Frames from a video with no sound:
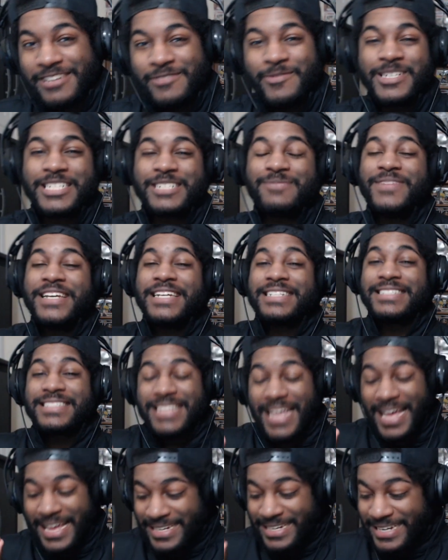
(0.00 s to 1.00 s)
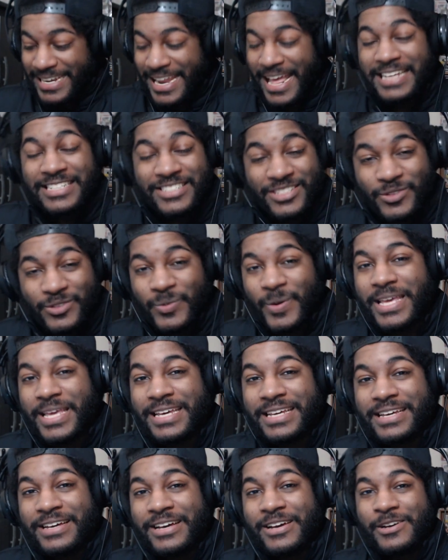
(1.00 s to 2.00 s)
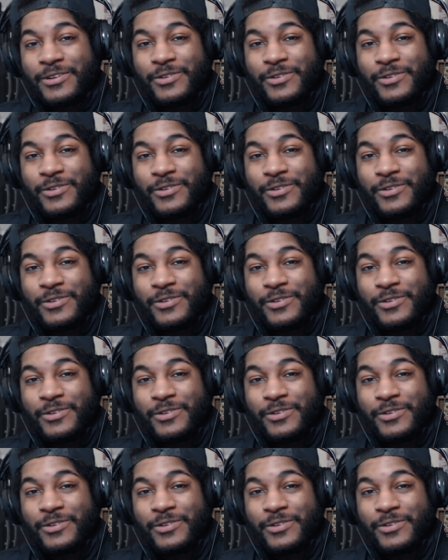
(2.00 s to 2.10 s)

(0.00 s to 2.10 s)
which means that next week